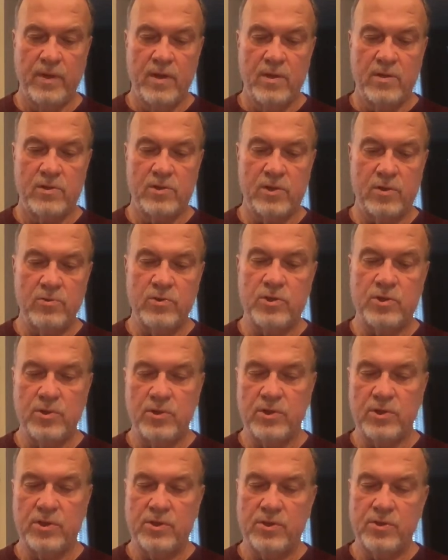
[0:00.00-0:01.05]
So should
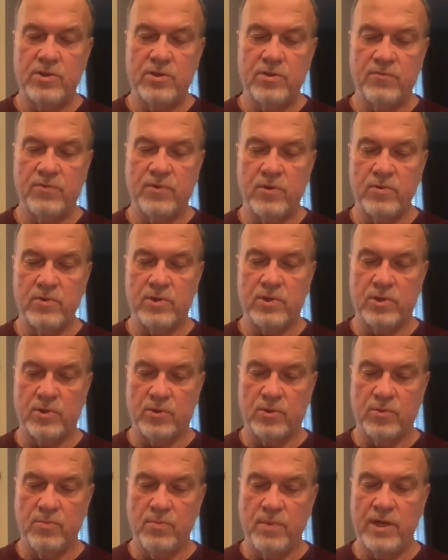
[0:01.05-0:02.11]
a good
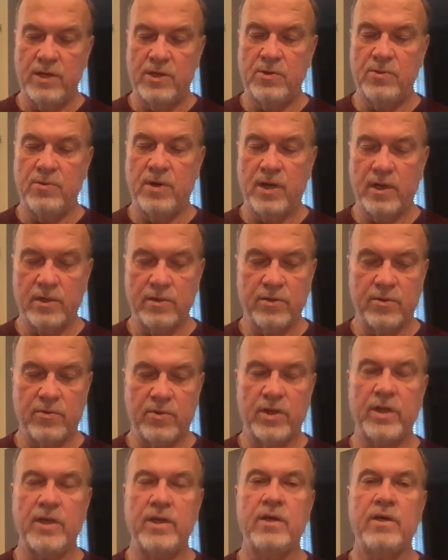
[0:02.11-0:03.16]
devotional make you
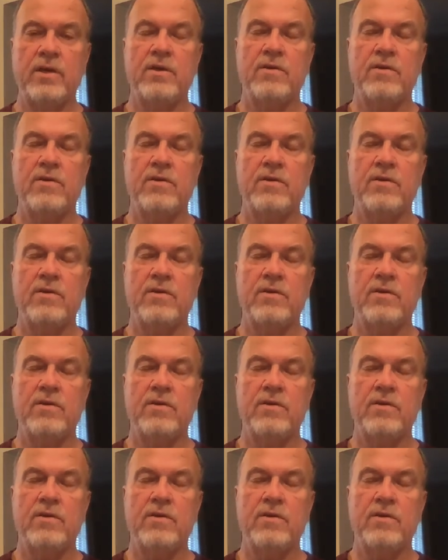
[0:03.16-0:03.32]
hungry